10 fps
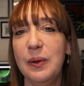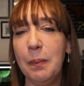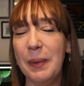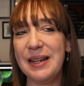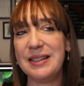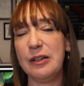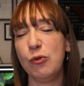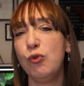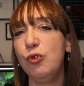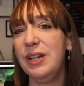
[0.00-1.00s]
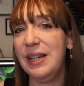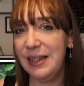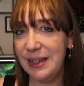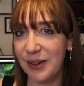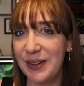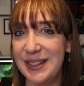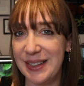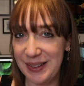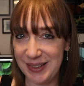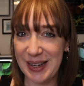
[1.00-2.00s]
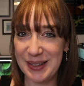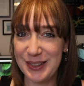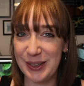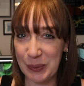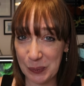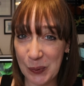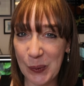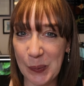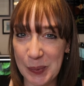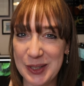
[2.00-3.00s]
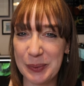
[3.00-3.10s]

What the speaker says: makes it really nice and dense and warm as